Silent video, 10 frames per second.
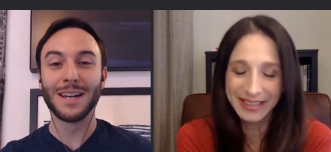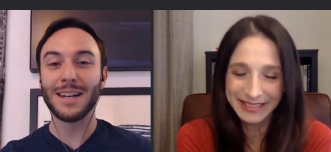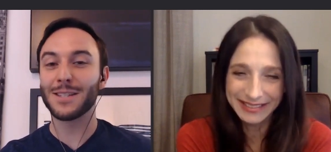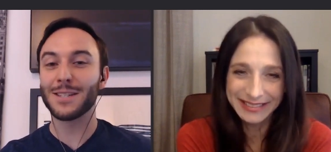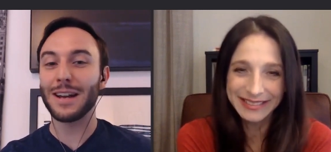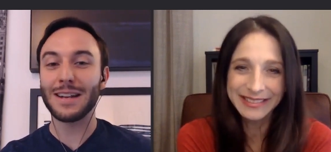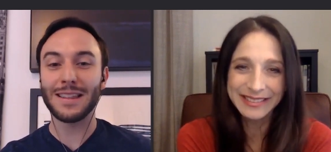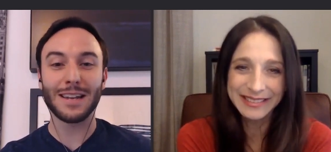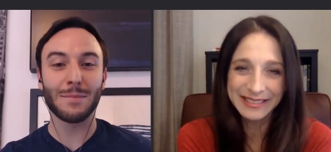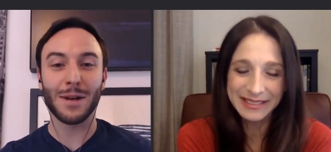Speaker 1: mm-hmm. is there
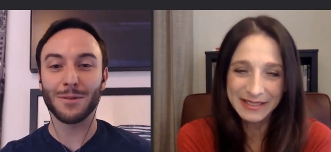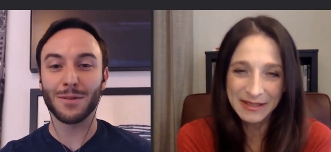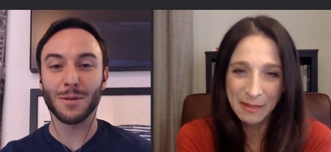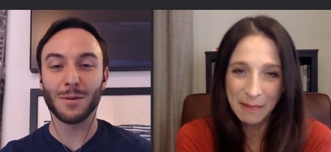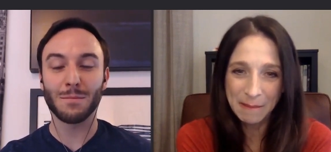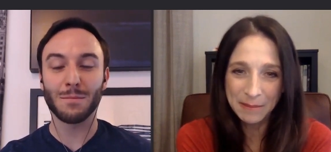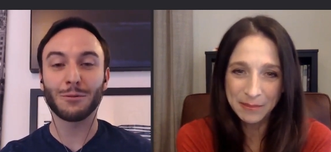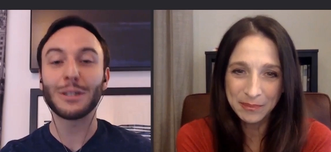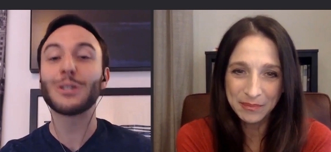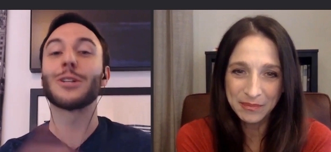anything about the
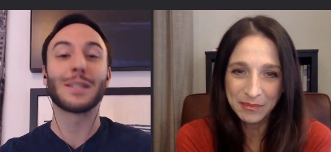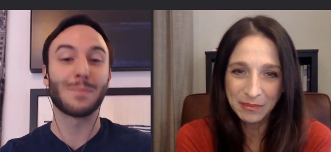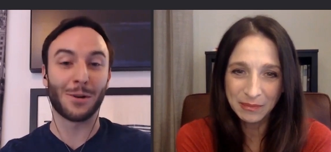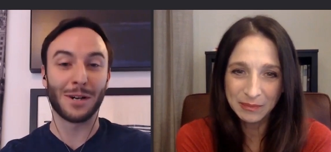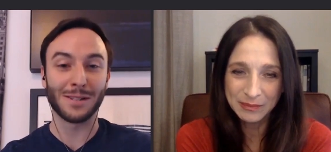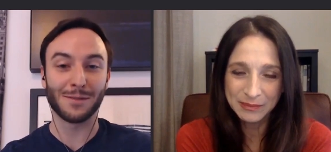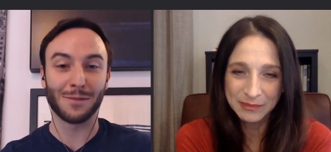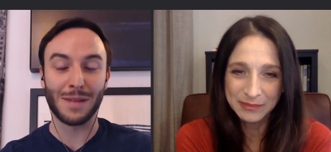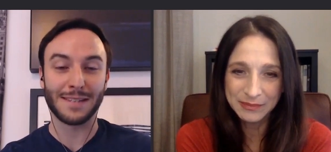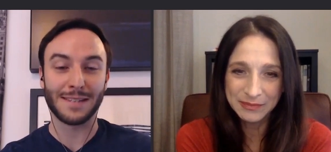Parisian experience
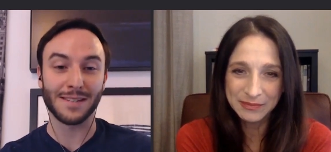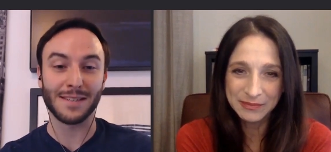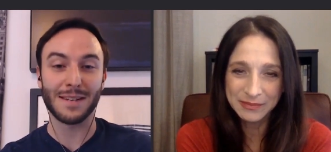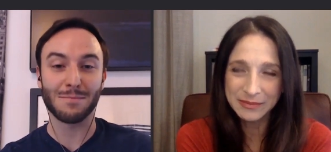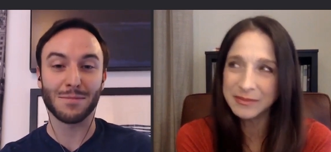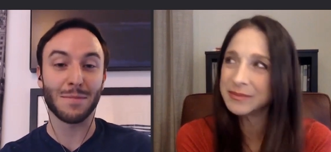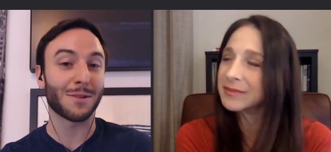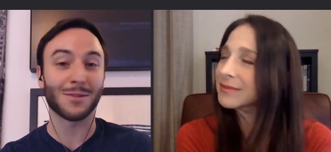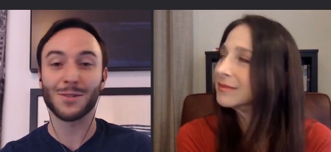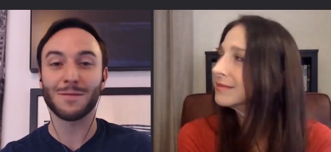from last season that
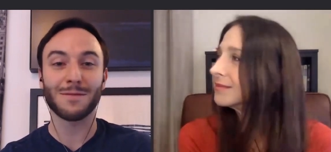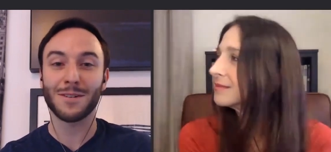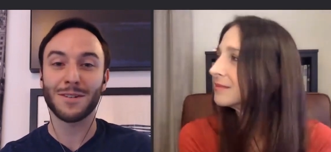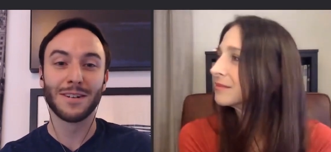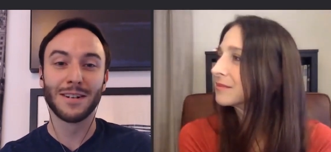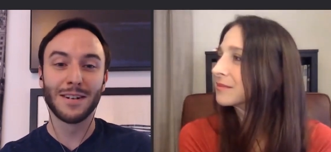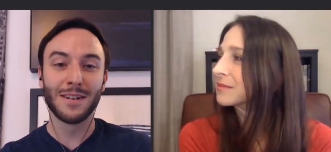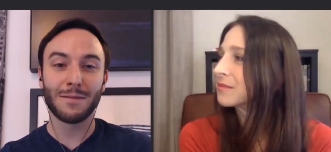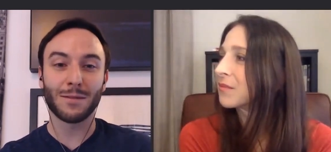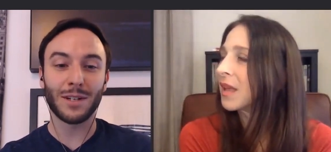prepares her for
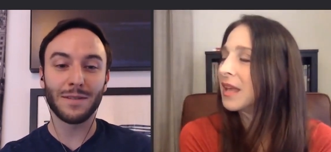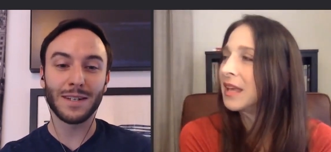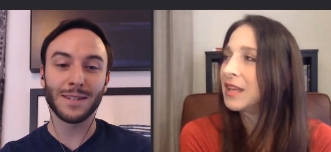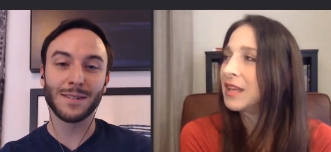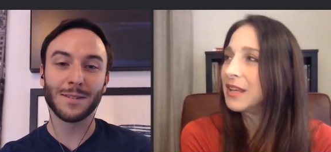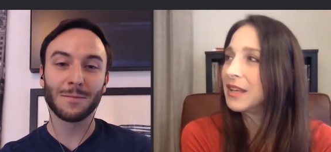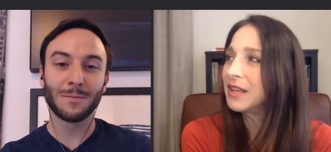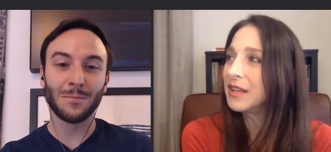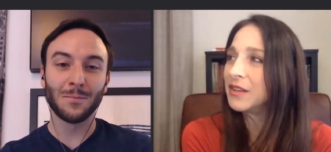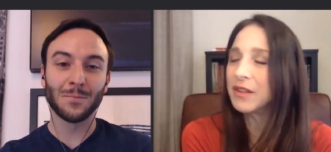for all this?
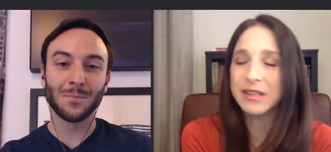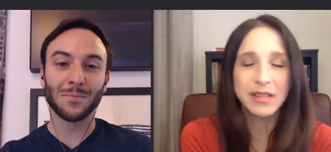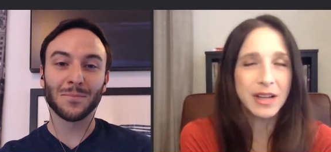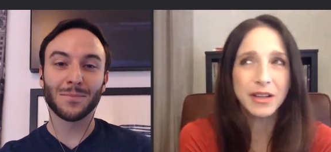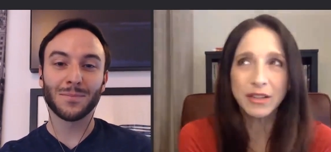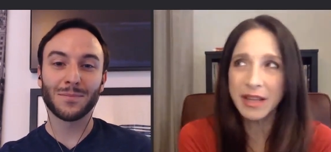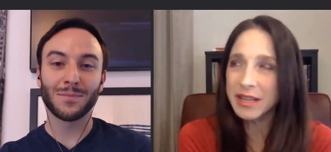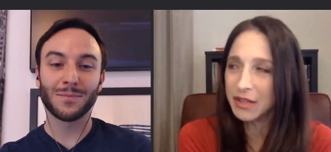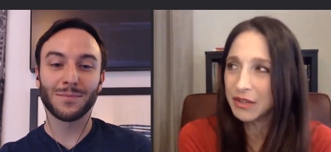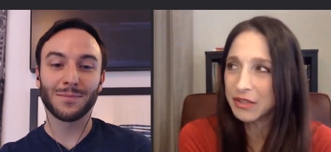
Speaker 2: You know, uh,
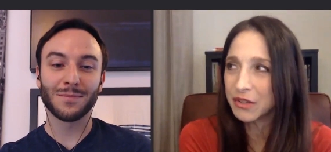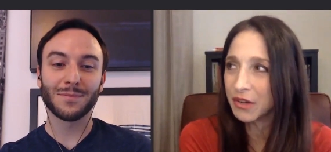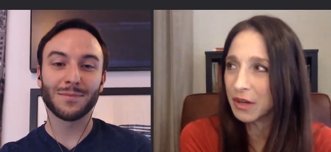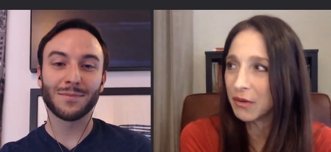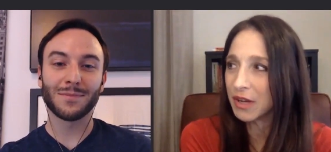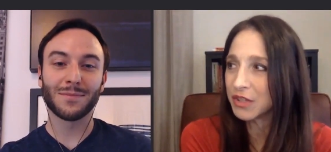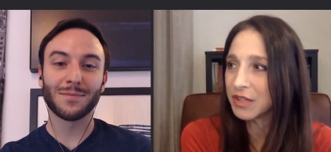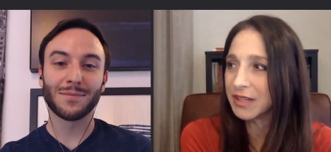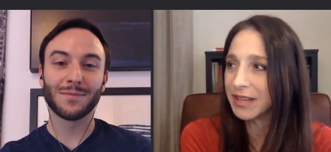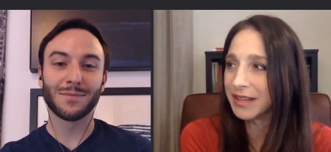thank you. That's a great
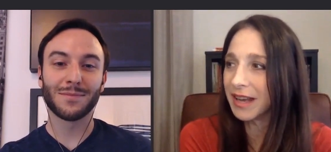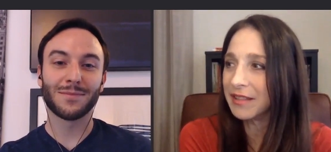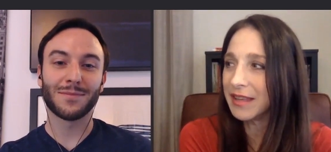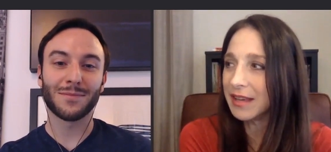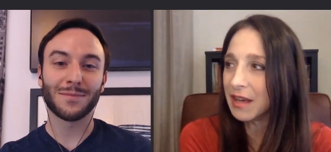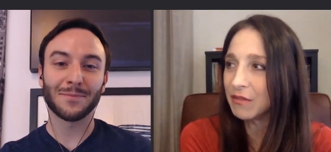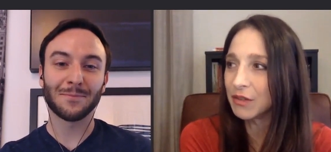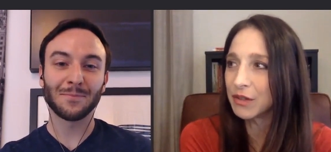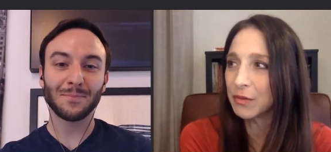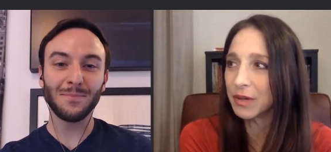question. It, I think I've
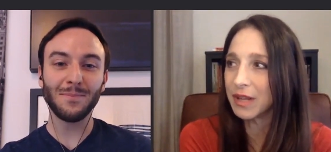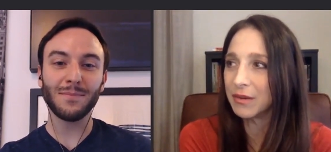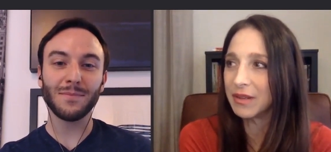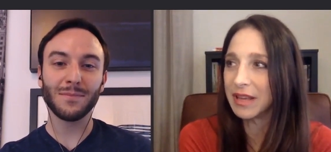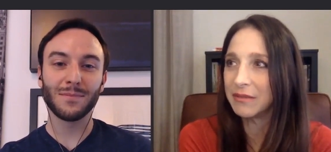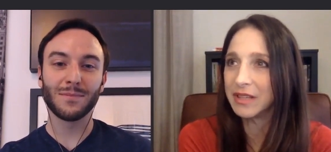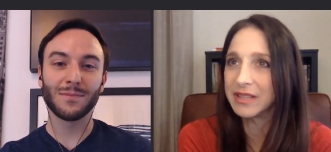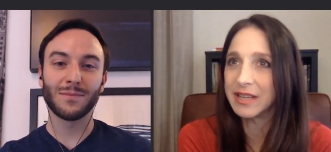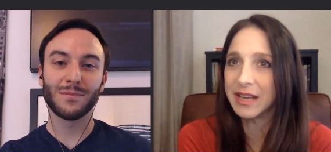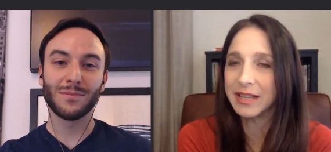learned working with Amy
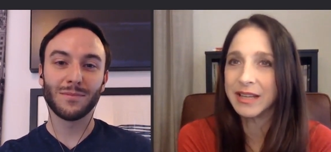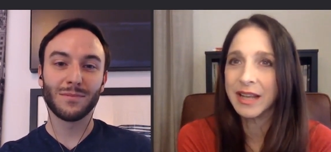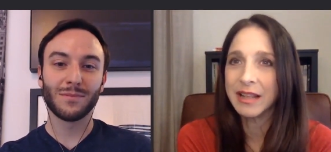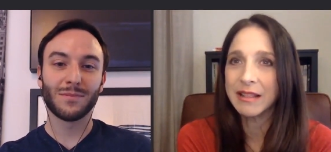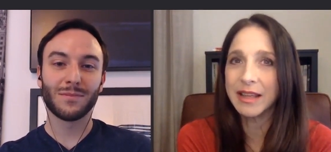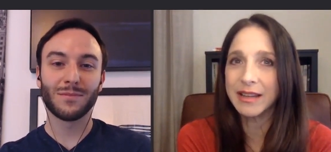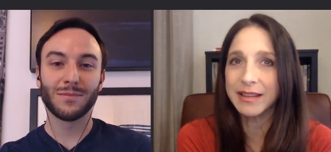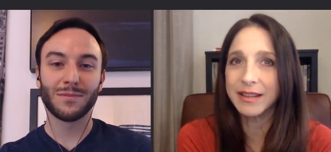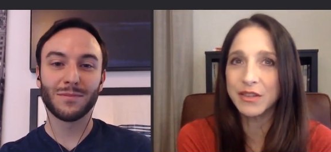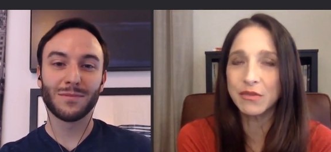and Dan
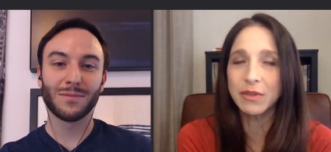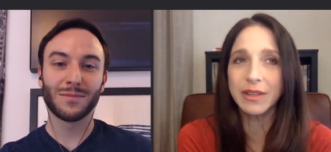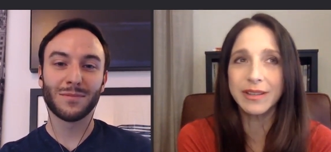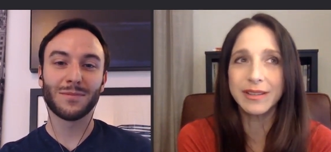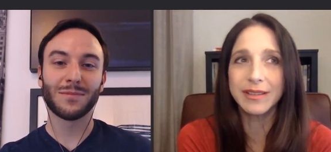that there's really